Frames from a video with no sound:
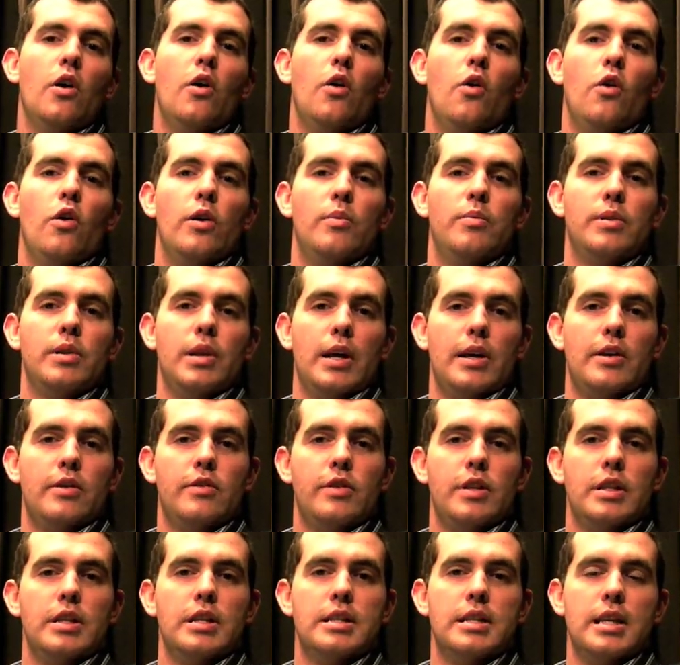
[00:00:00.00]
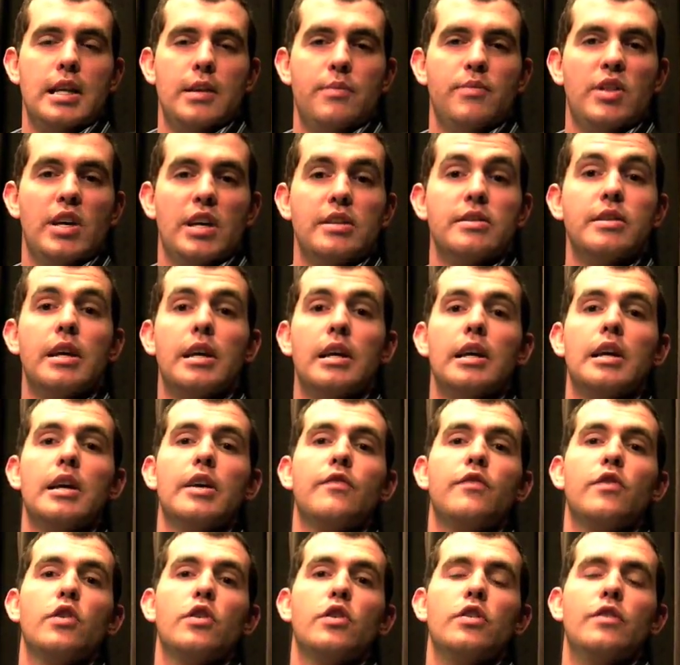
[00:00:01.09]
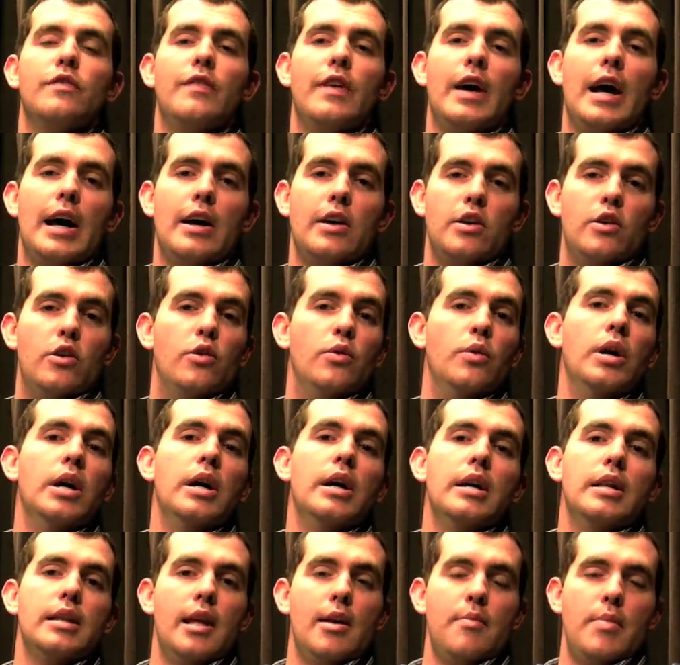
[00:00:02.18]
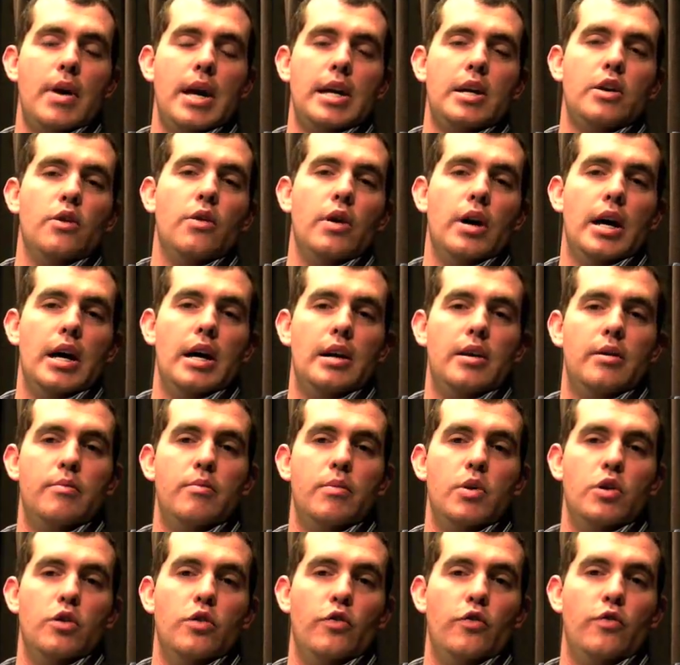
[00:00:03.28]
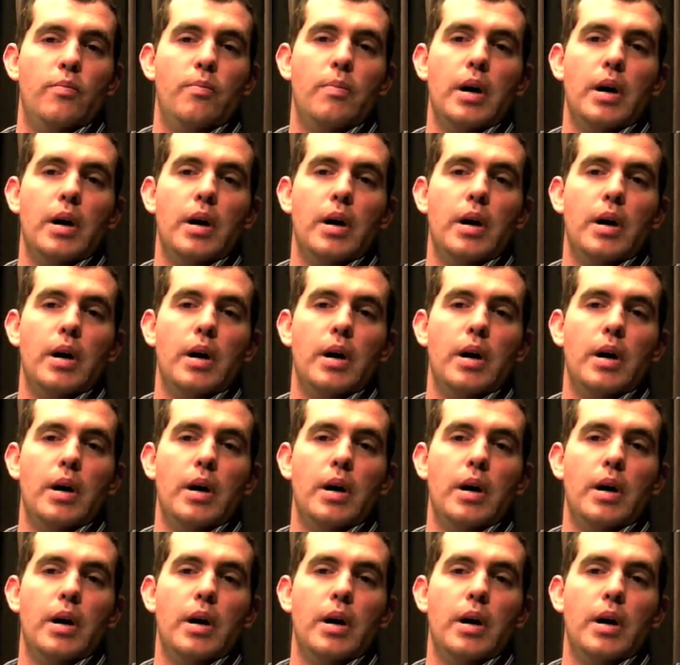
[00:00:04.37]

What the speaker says: or a player that the team thinks they can get for a good value, they may go ahead and move.